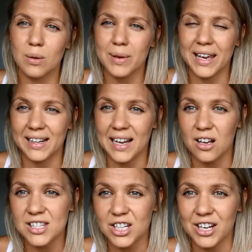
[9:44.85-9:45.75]
getting
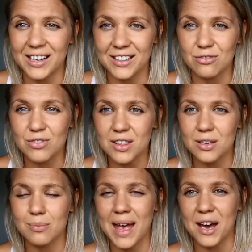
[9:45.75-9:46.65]
our circadian
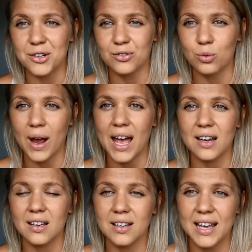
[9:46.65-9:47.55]
rhythm out of
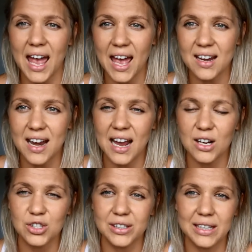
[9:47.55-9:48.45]
whack can
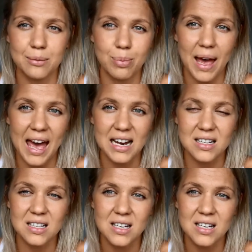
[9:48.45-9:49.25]
actually impact